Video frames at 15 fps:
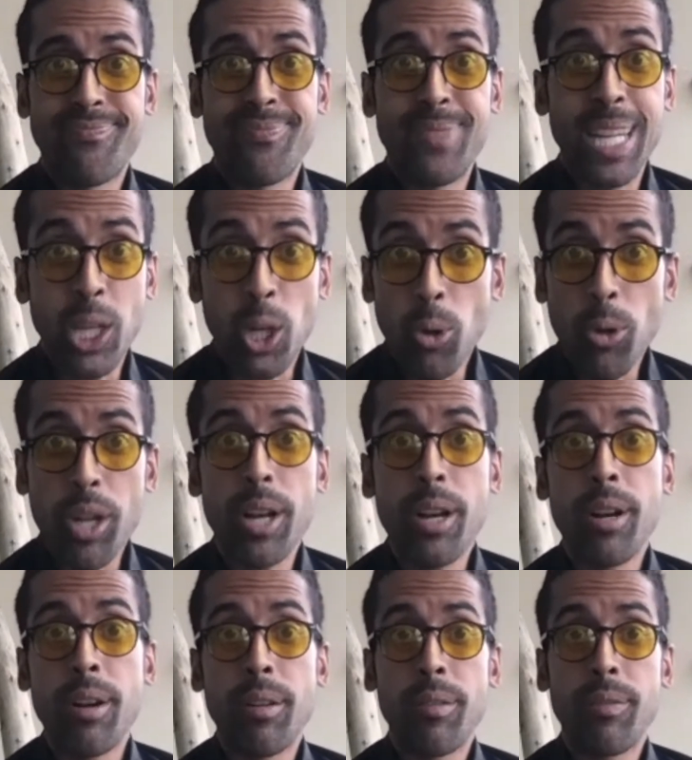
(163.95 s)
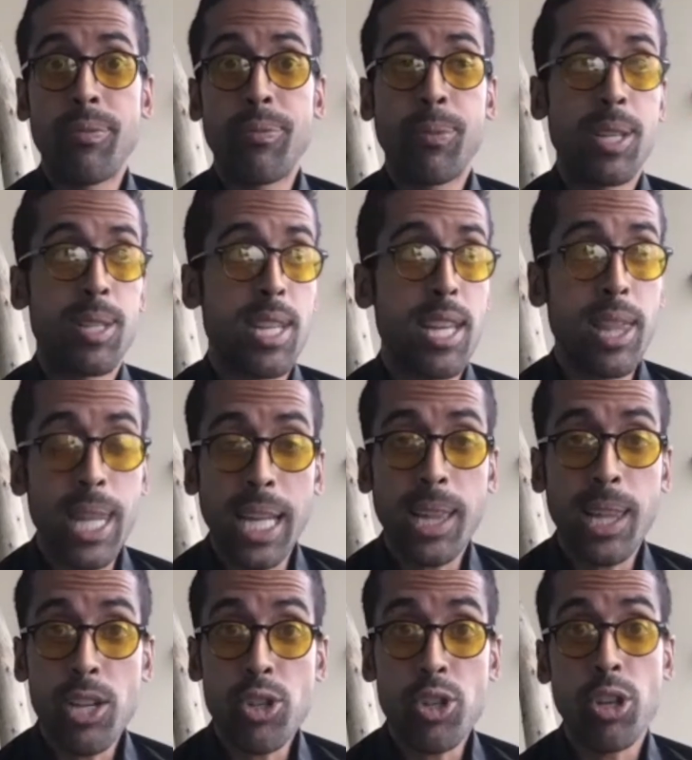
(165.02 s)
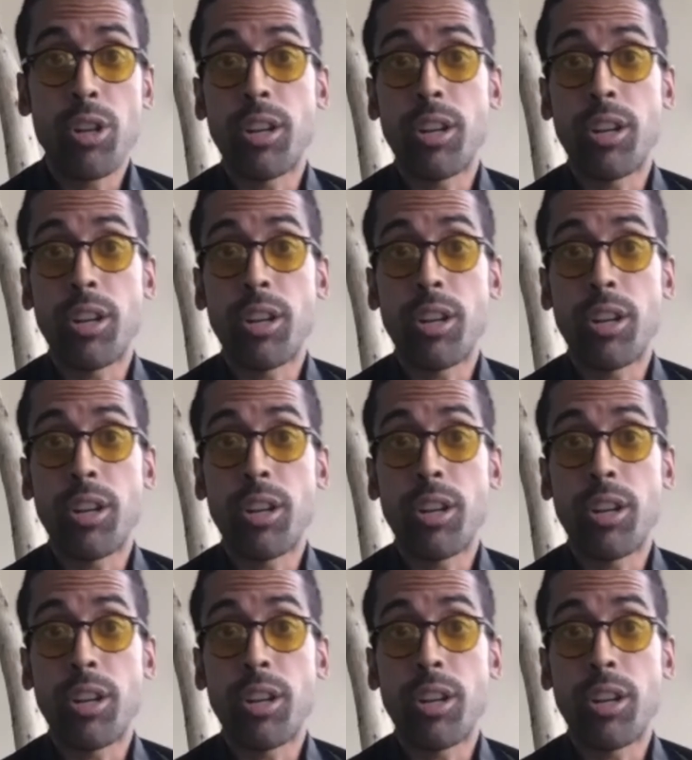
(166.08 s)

they go there because they think they should or